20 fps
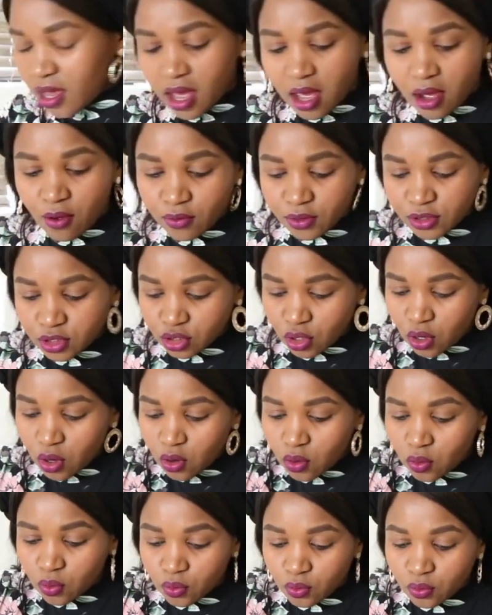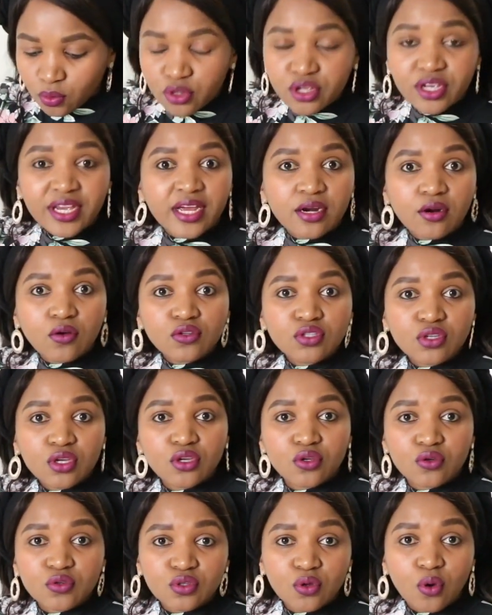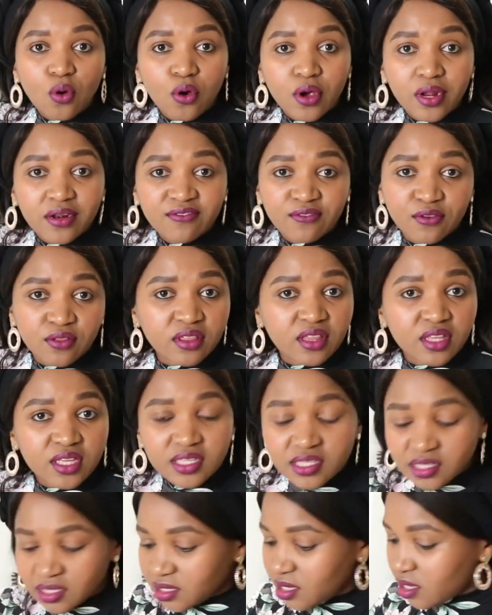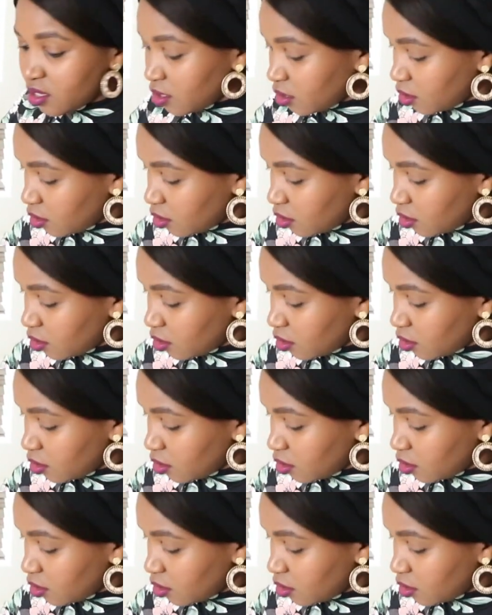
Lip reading: our dough. You can also use oil for this.